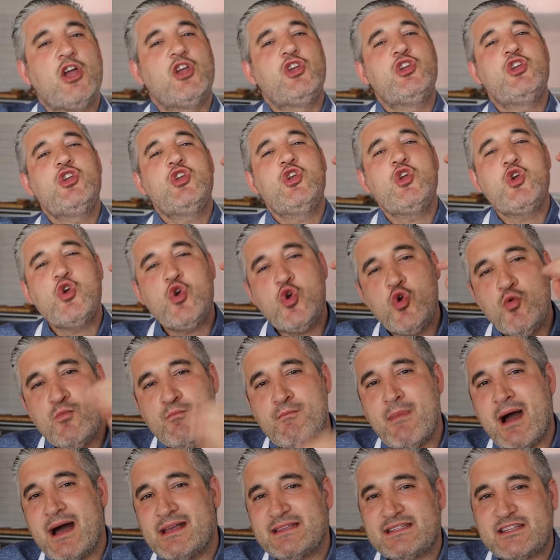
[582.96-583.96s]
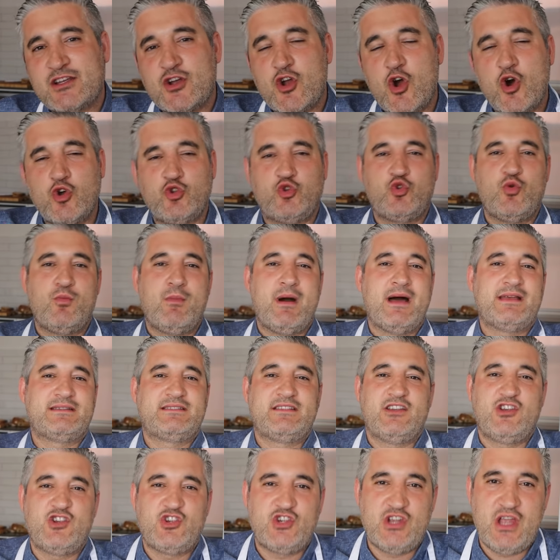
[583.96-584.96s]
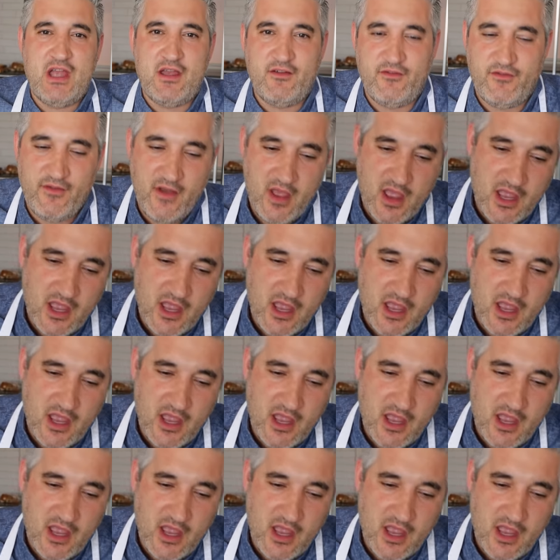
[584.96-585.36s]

You must go to Master Chef.